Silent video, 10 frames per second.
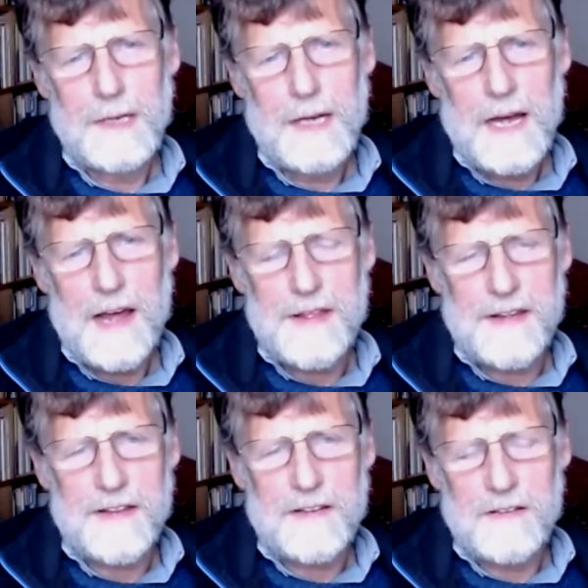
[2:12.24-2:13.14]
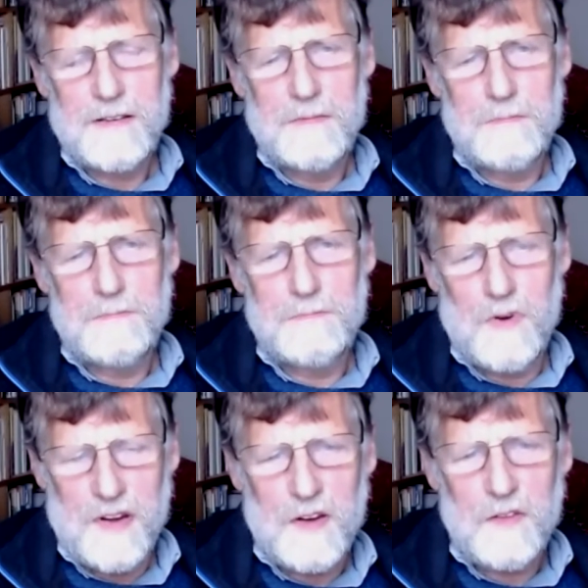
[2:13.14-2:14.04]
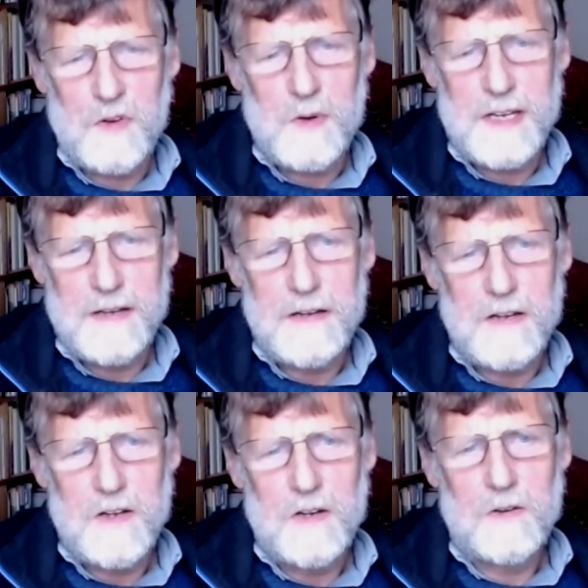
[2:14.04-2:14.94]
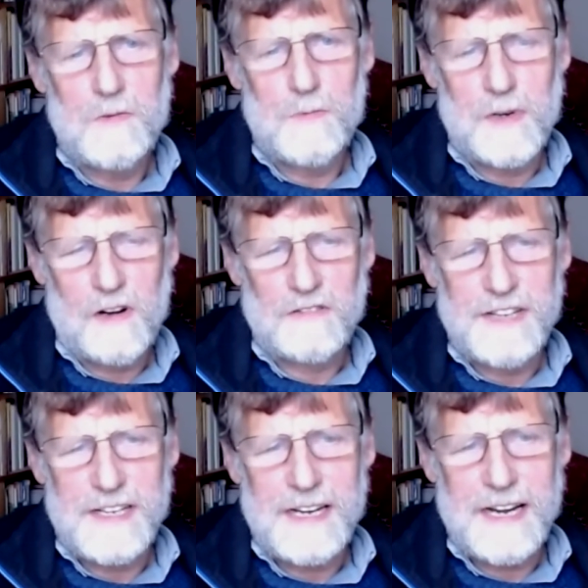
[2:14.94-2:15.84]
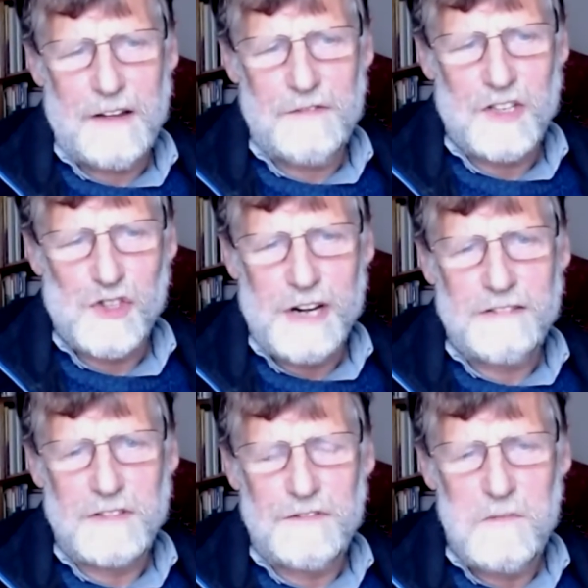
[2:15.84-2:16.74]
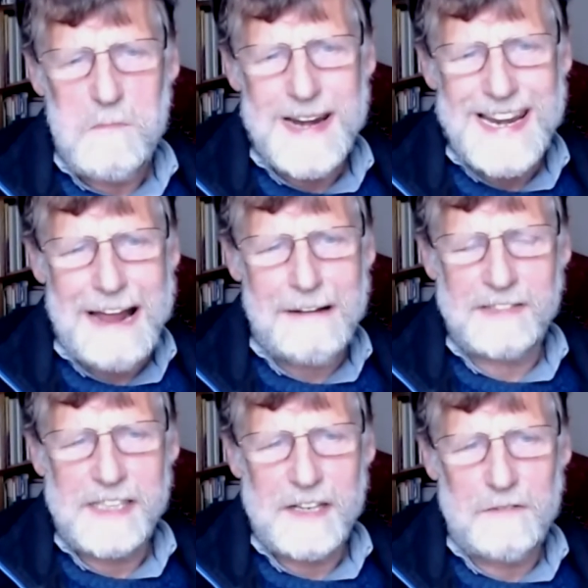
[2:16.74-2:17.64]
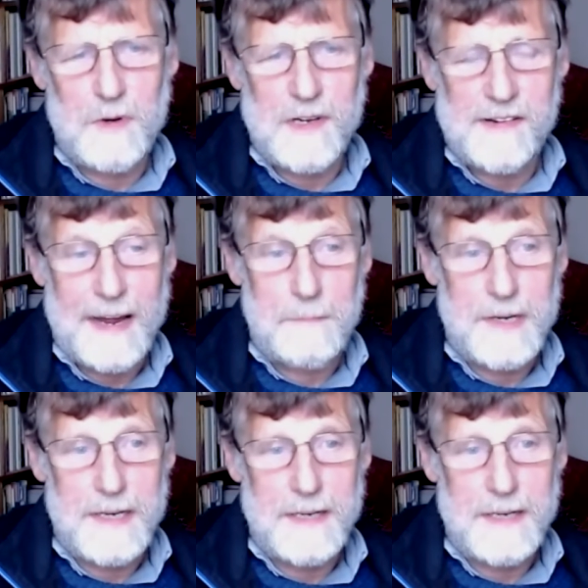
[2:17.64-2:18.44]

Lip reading: I think that most of you here will already have a general familiarity of what is happening.